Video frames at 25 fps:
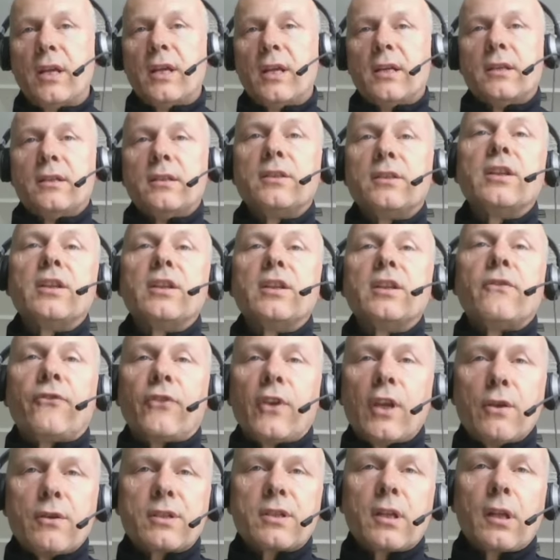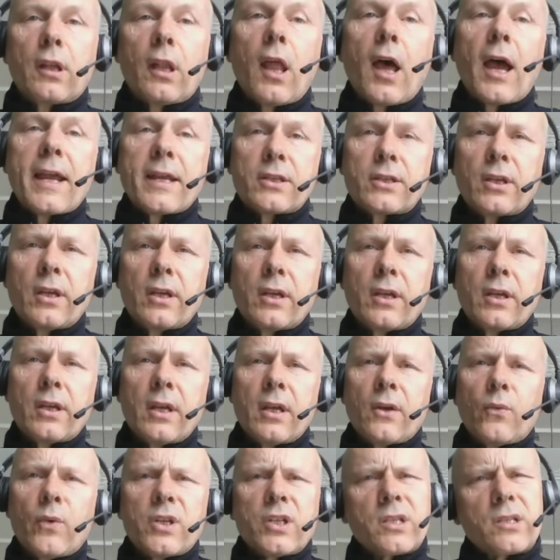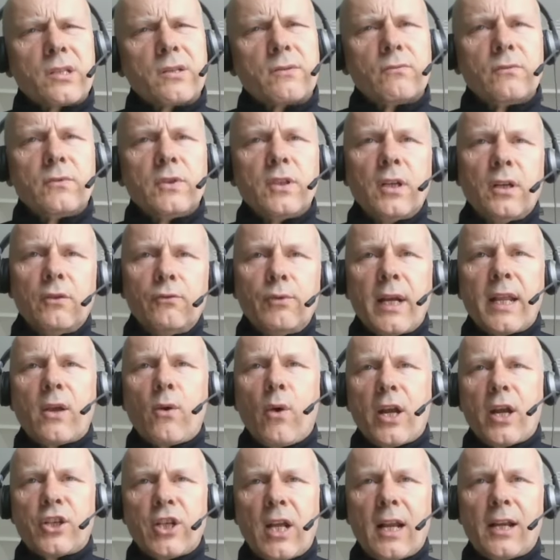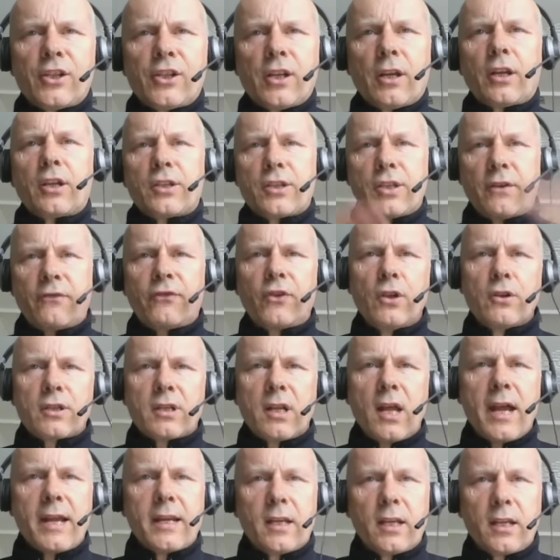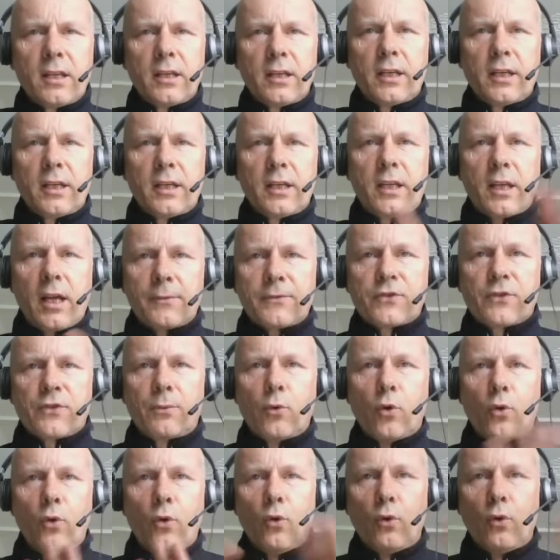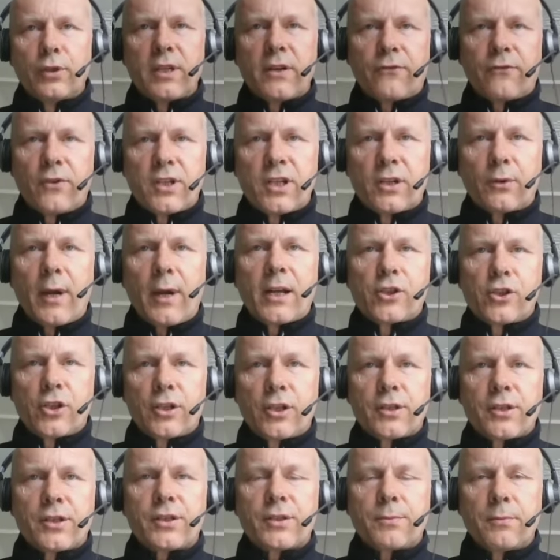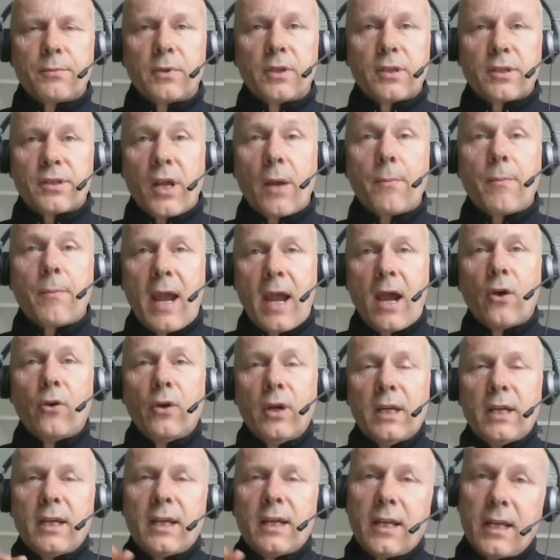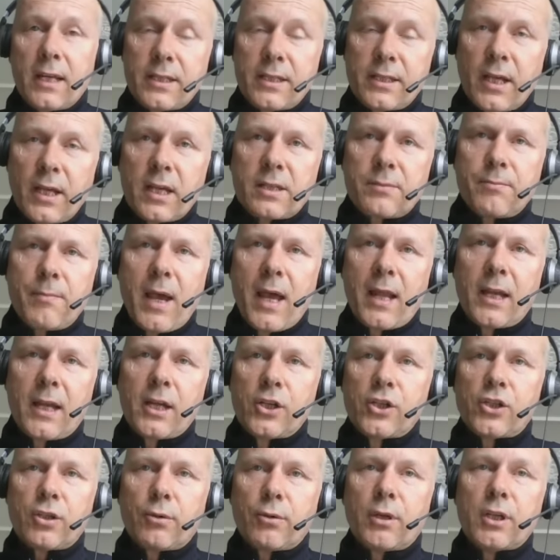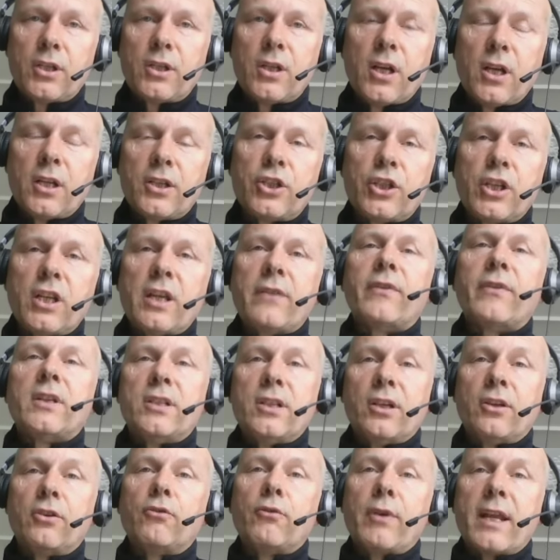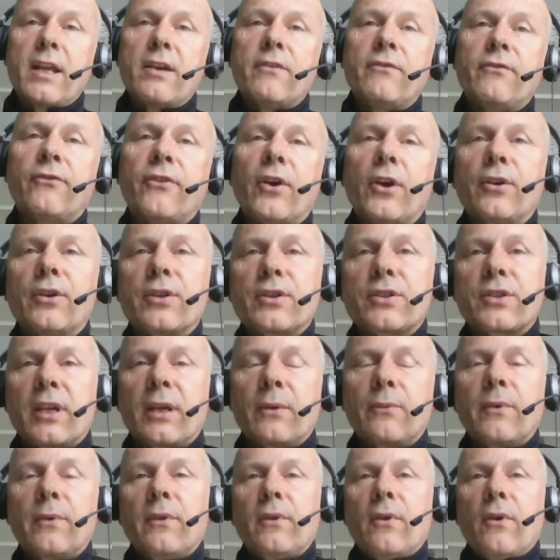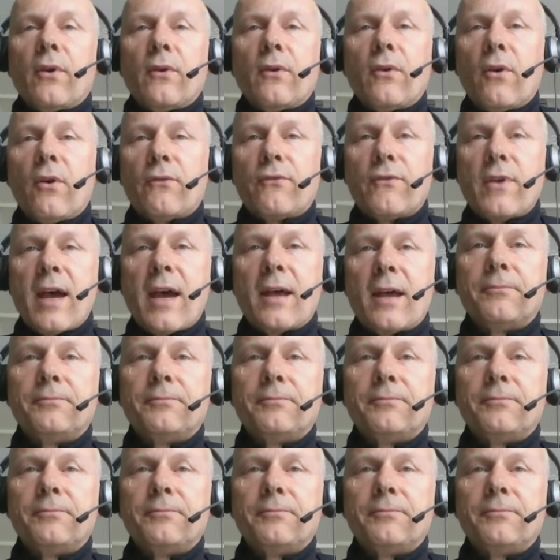diffuse light, which is really quite challenging because diffuse light, it comes from all different directions, but somehow it does manage to achieve a degree of focusing of that.